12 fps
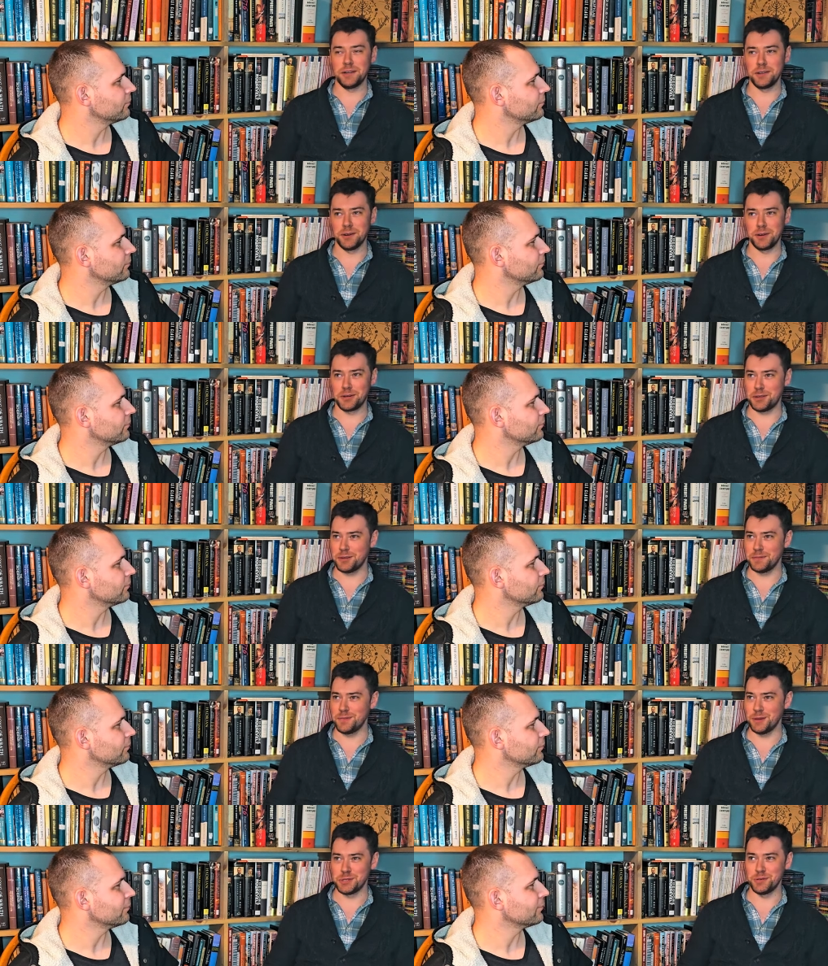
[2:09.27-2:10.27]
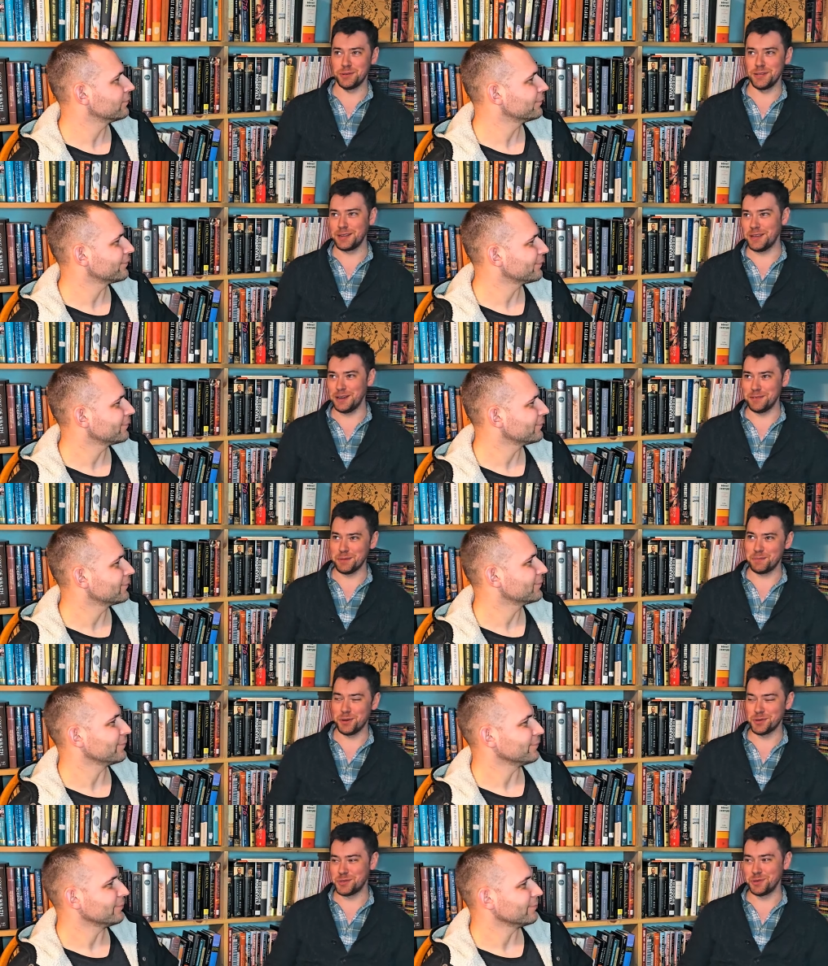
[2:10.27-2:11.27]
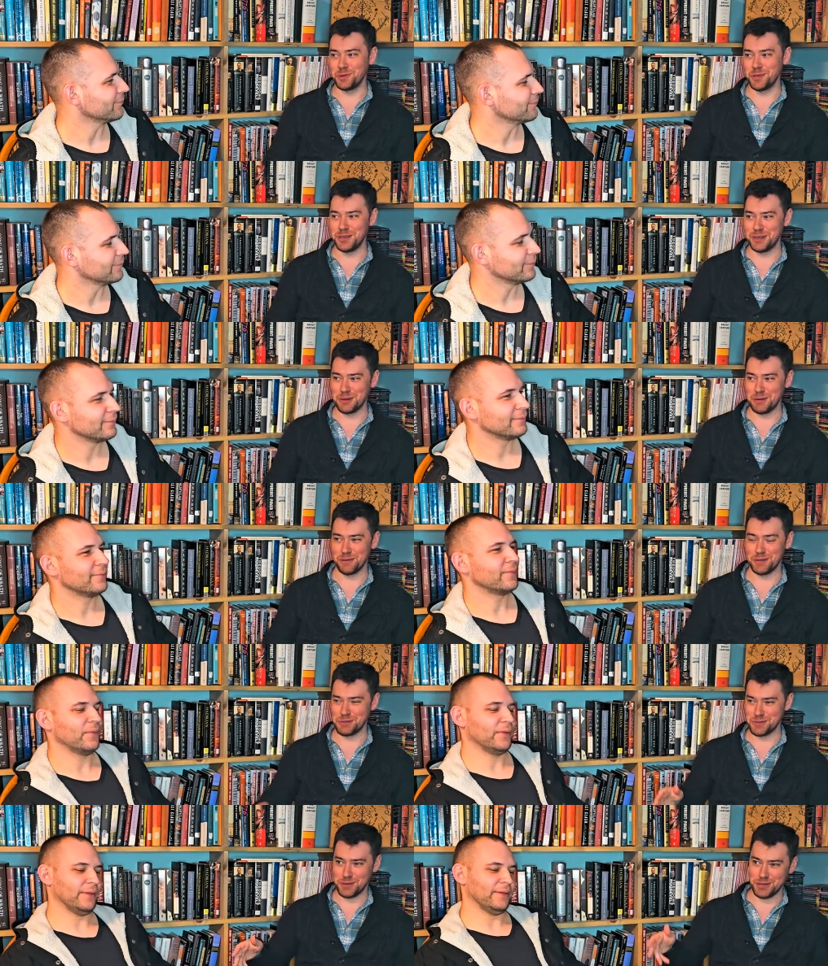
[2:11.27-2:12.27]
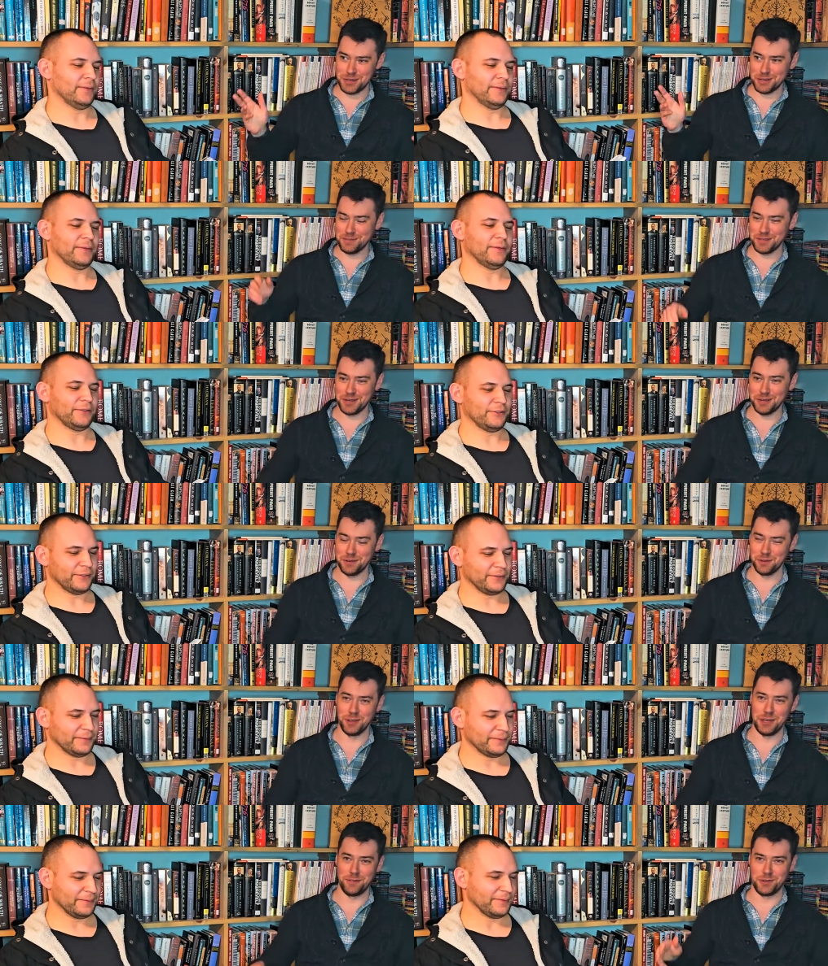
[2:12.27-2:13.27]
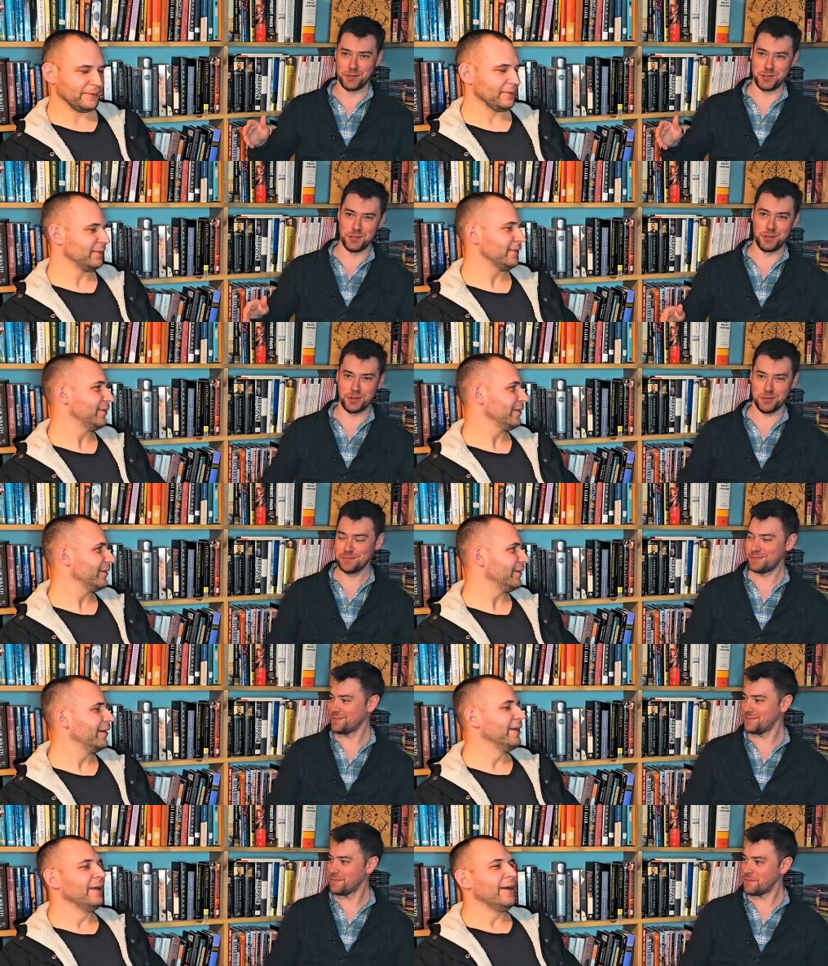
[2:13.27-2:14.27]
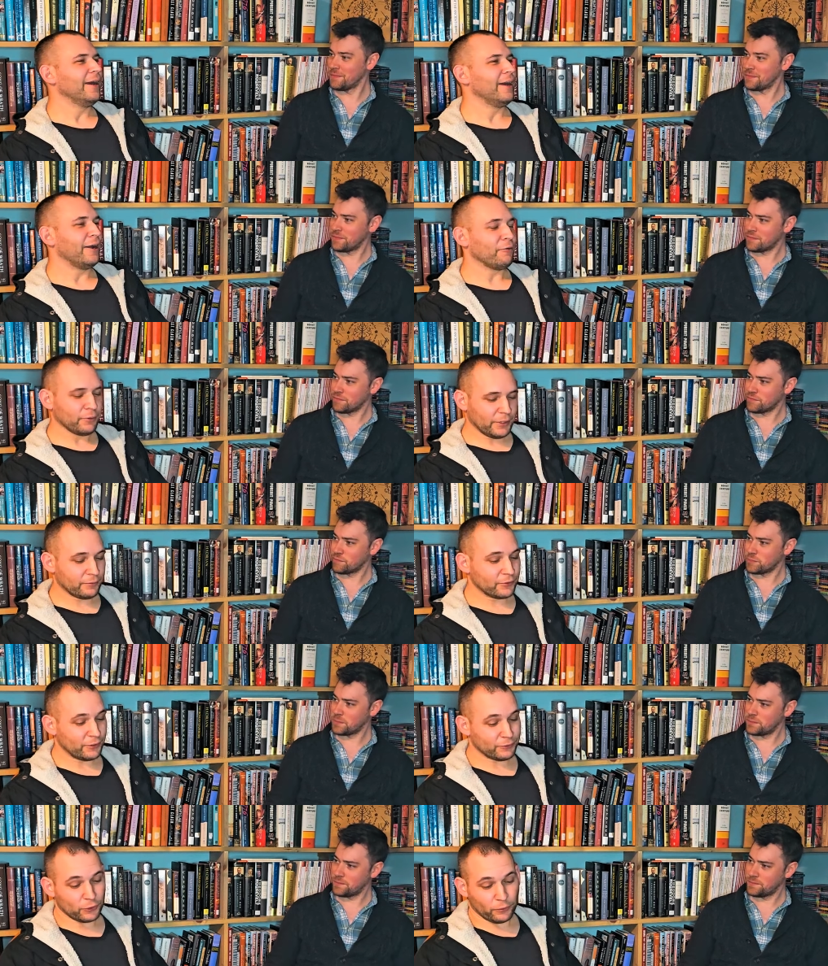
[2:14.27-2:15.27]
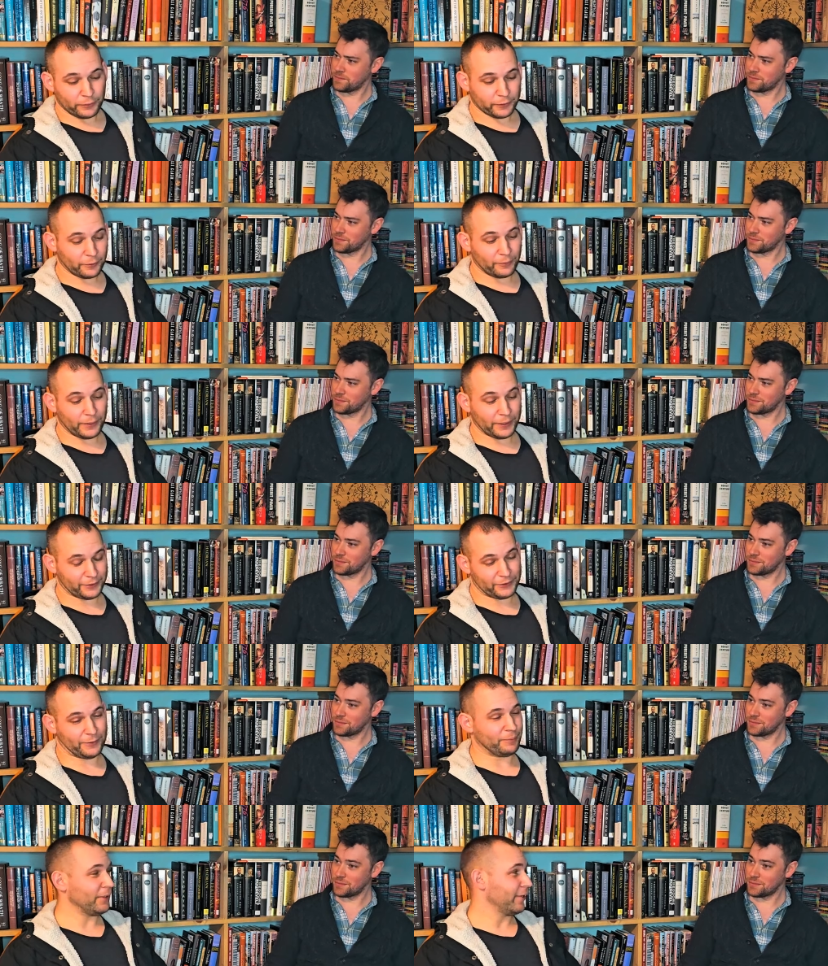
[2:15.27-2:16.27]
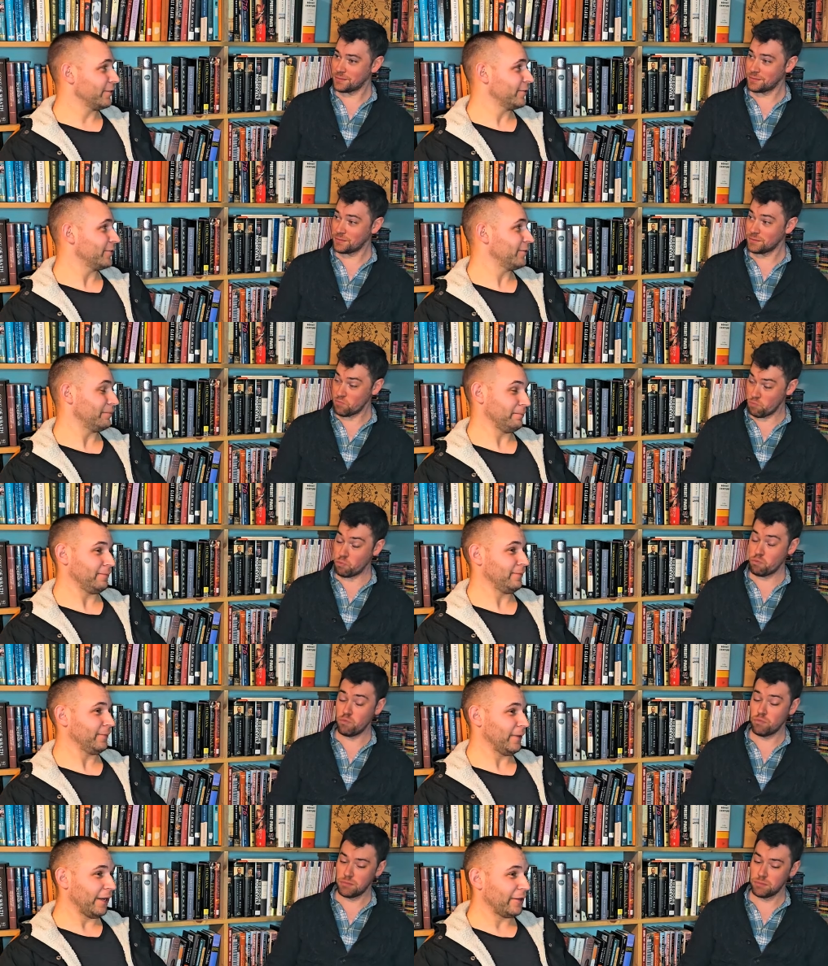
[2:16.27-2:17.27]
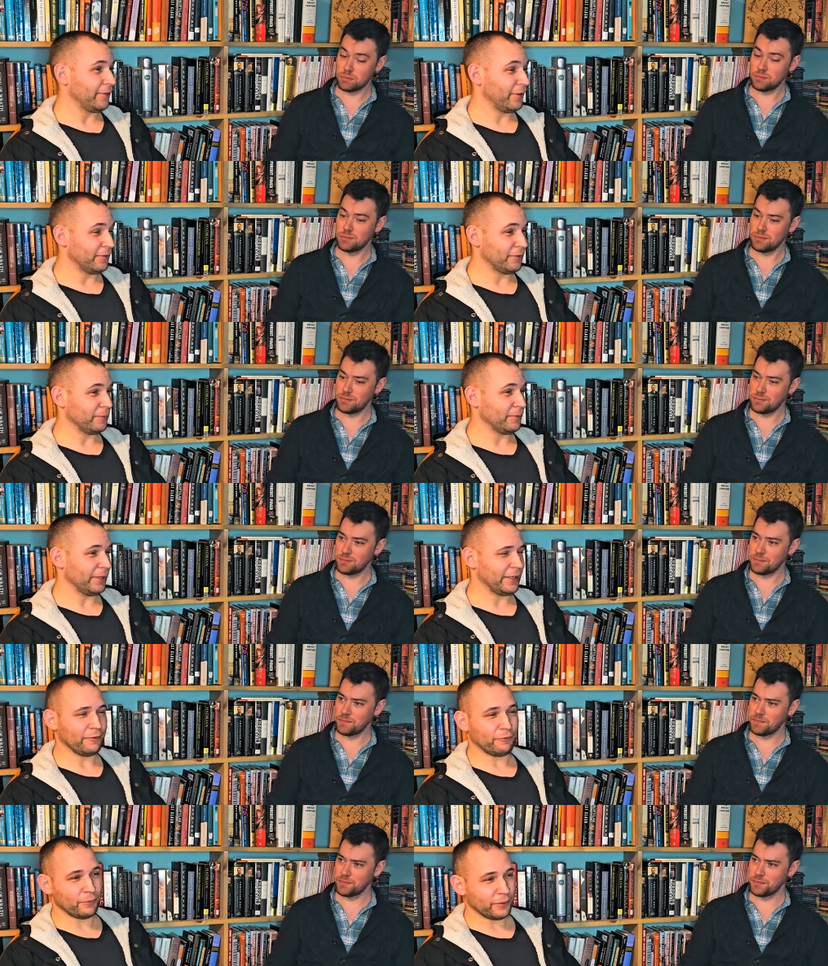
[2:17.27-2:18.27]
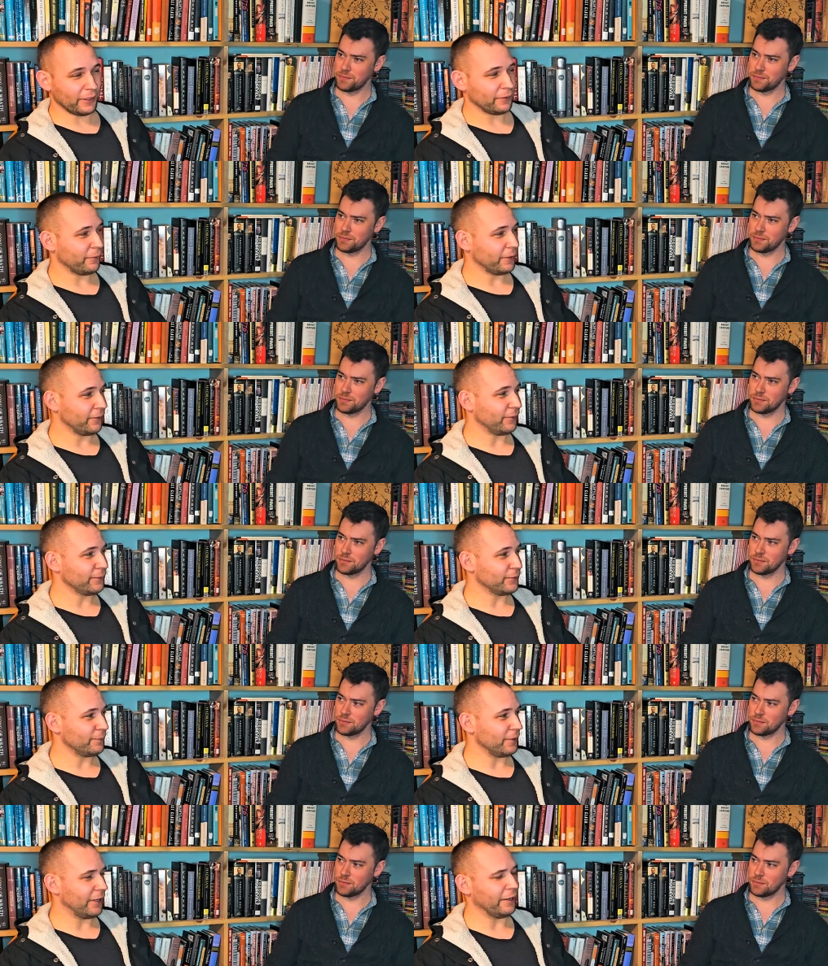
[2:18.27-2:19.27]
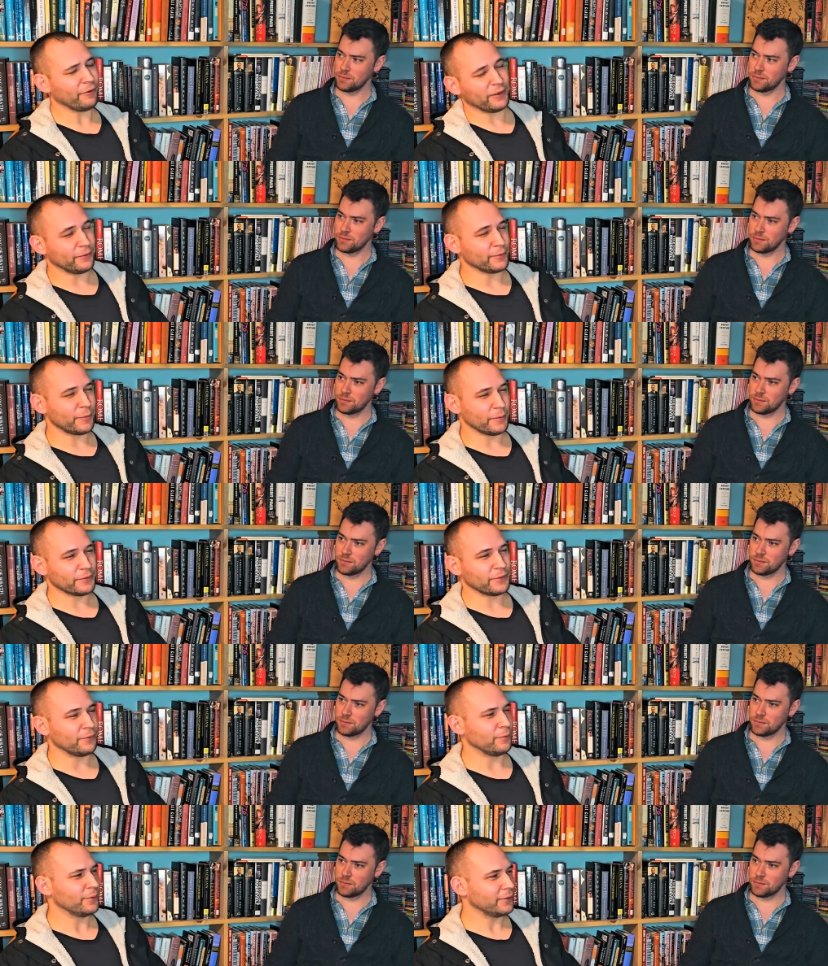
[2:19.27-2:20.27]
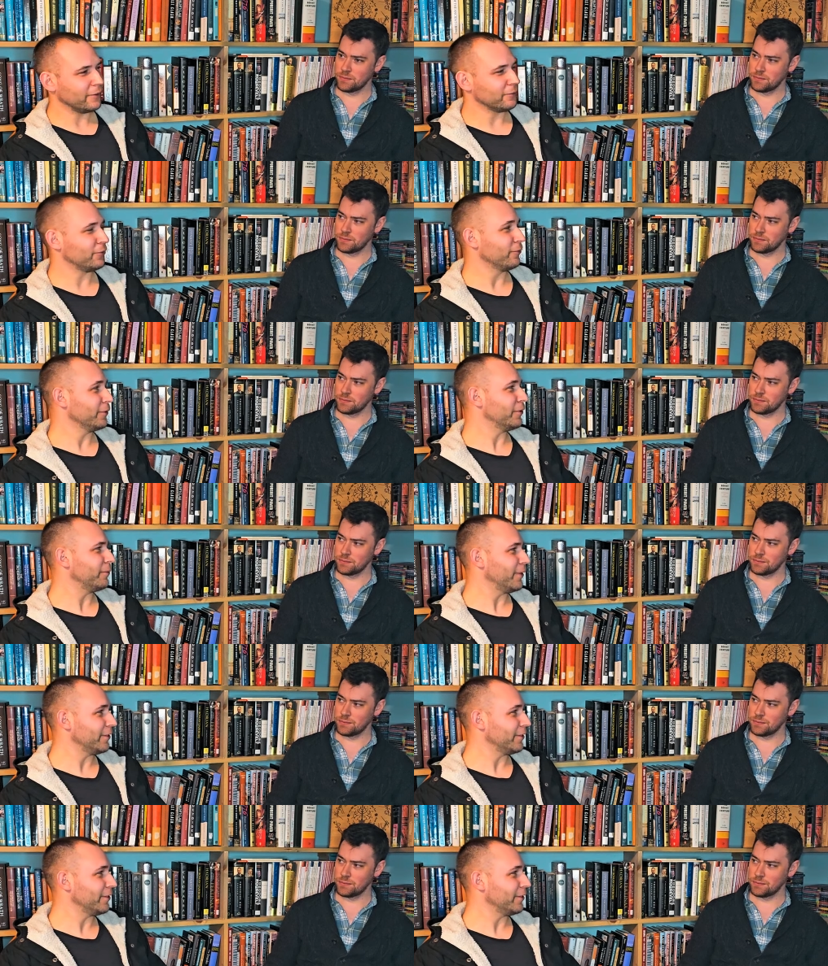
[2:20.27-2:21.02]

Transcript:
Speaker 1: light and dark. They were still in that kind of like post-Tolkien era where everything was very, you know, light versus dark. I wrote down
Speaker 2: Deltora Quest because I thought they were like everyone like read Goosebumps. I read Goosebumps too, but Deltora